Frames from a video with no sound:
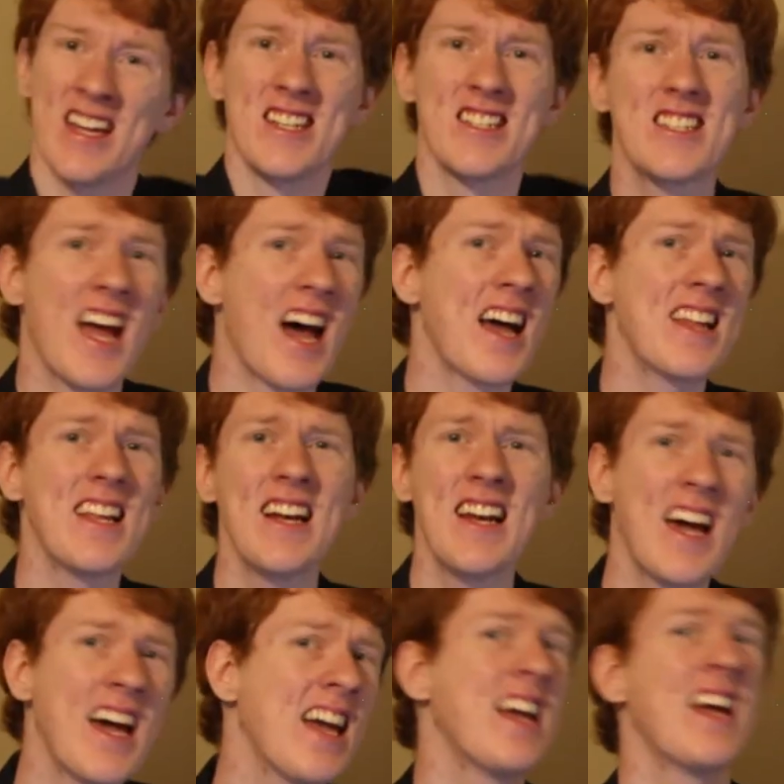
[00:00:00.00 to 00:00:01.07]

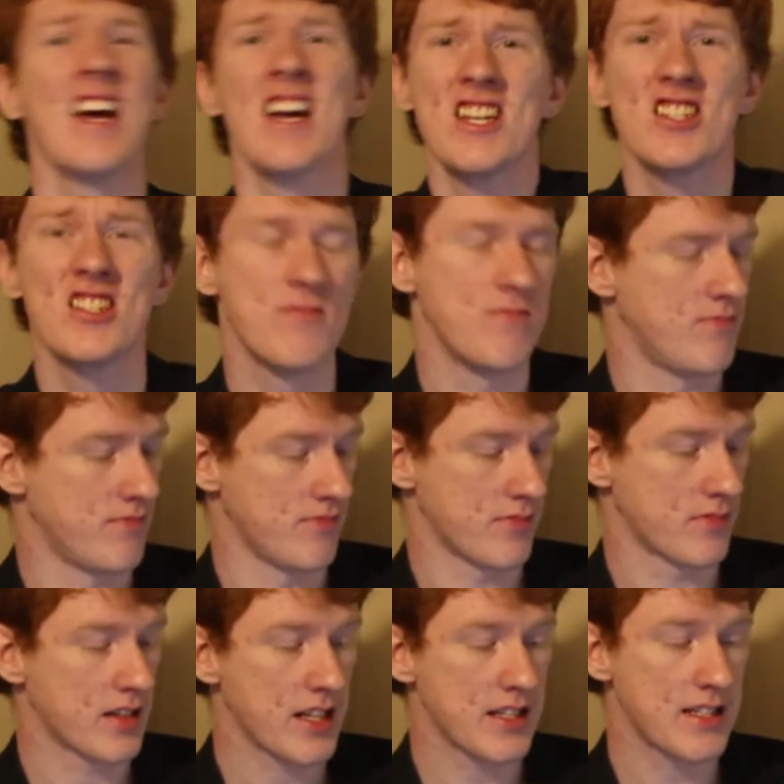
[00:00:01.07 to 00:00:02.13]
Shadilay. Hmm,
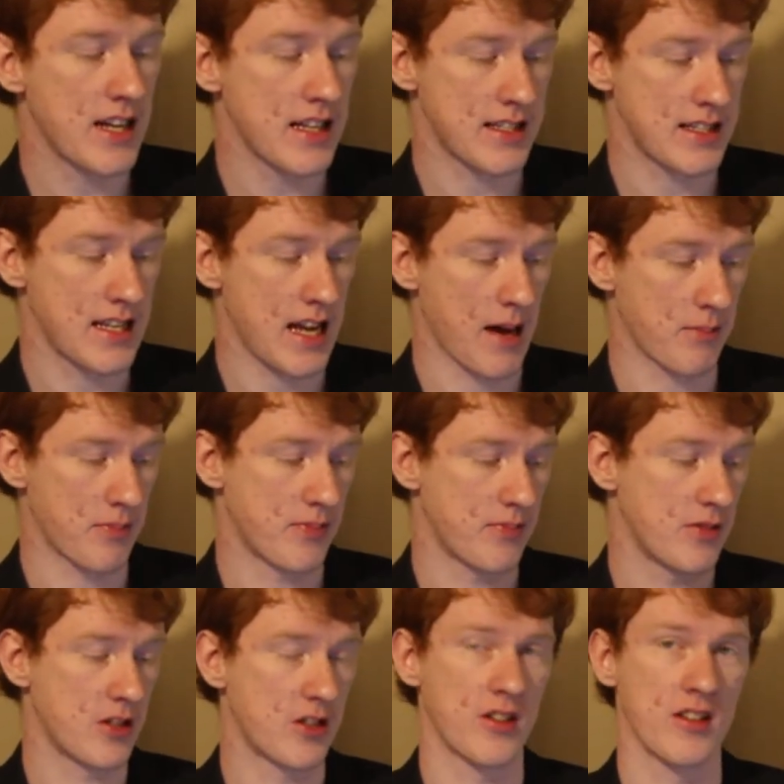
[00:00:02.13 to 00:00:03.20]
Let's not snap
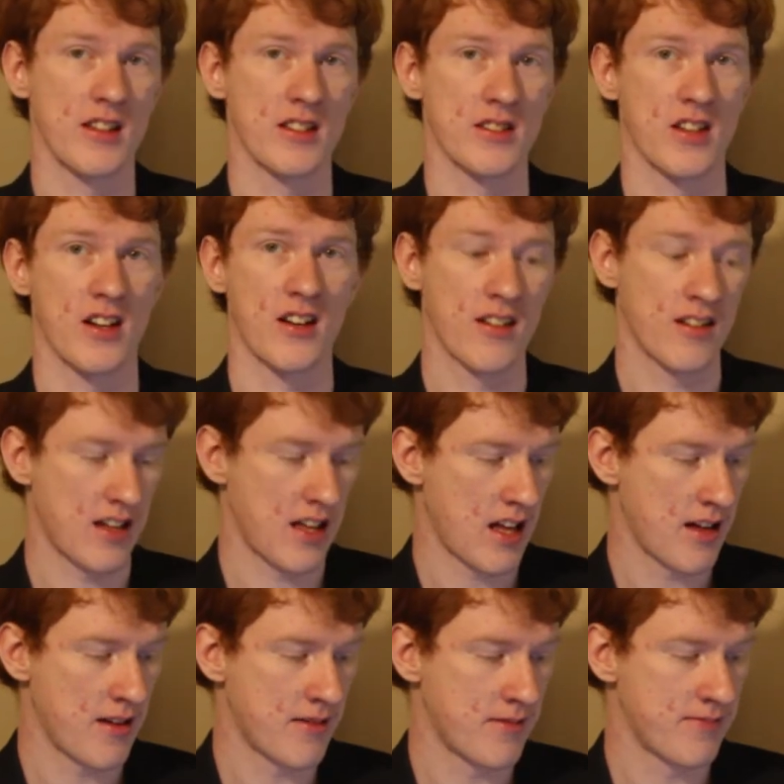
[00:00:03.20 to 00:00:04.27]
during the song.
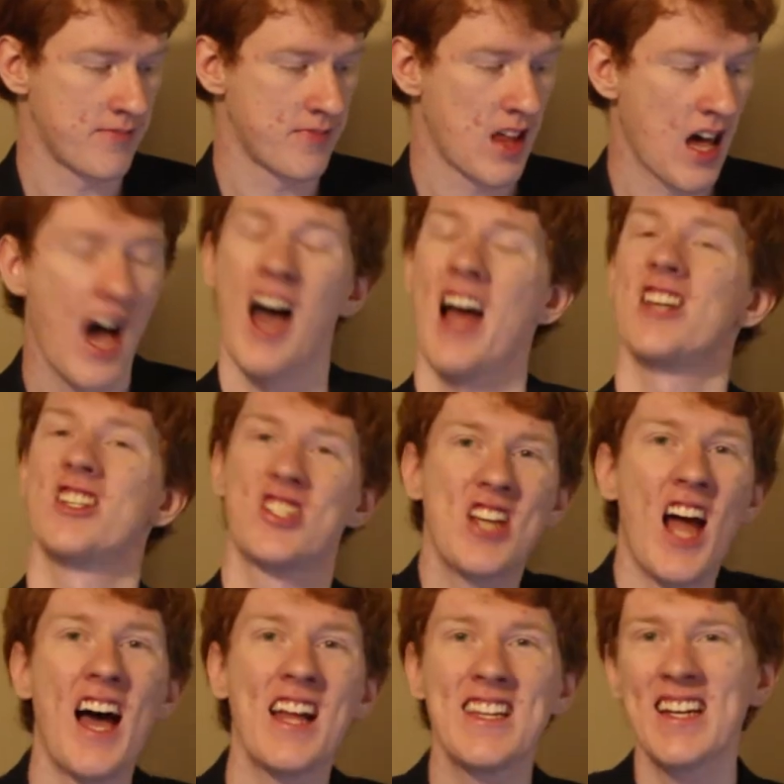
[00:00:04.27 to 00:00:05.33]

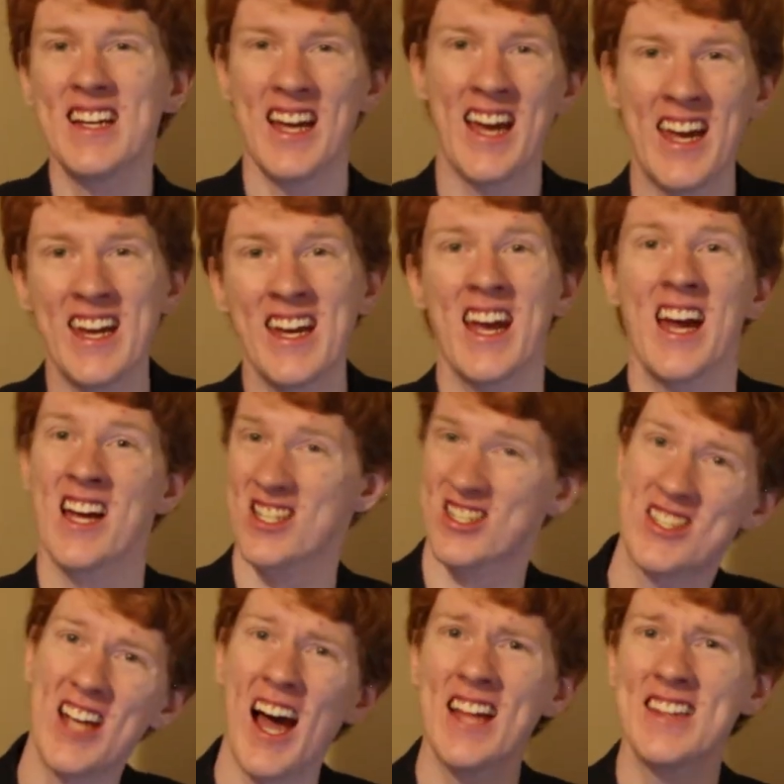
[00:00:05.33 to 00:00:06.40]
Shadilay,
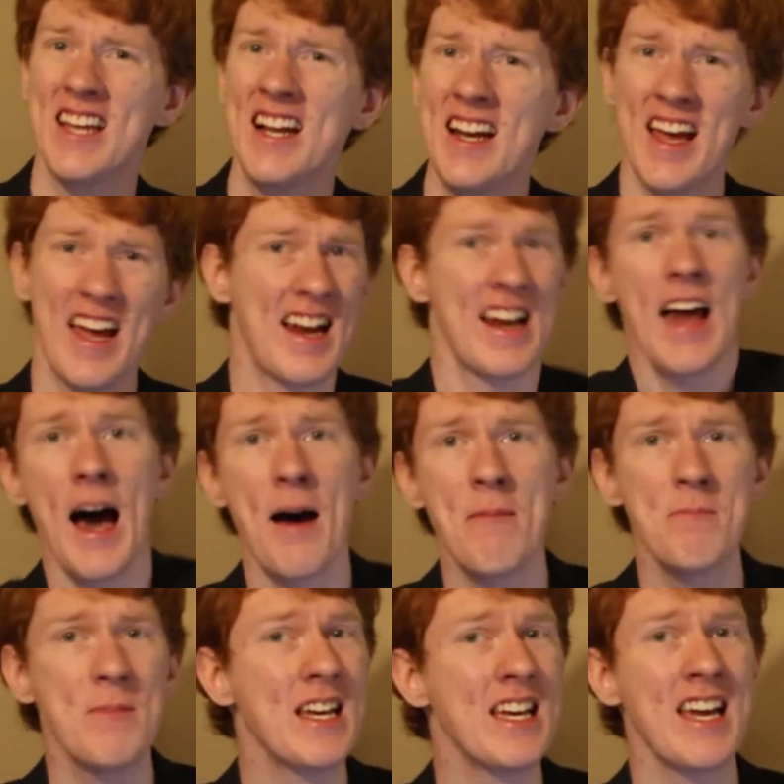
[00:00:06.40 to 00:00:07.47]
Shadilay, la
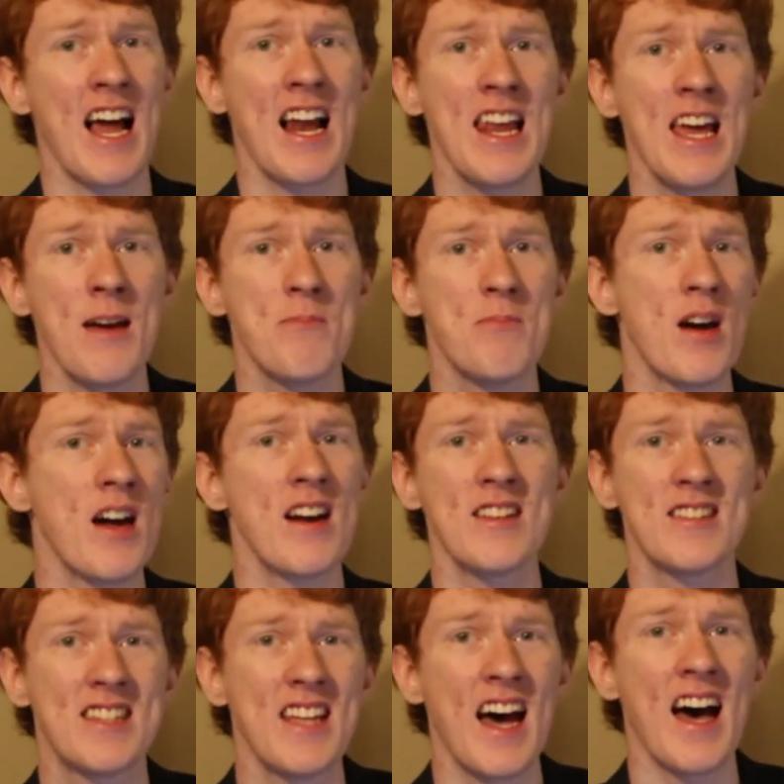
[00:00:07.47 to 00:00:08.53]
mia
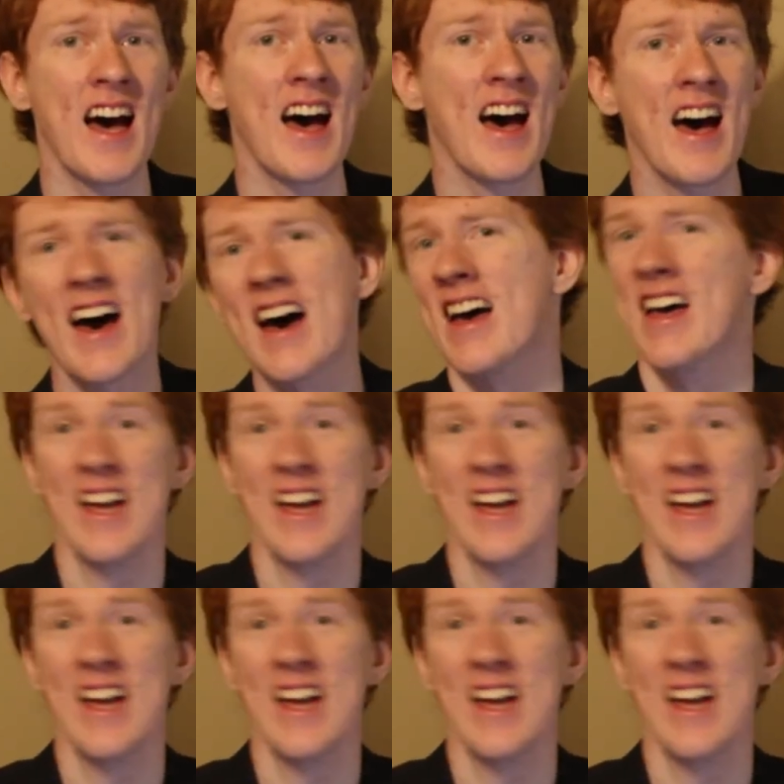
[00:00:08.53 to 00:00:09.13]
libertà.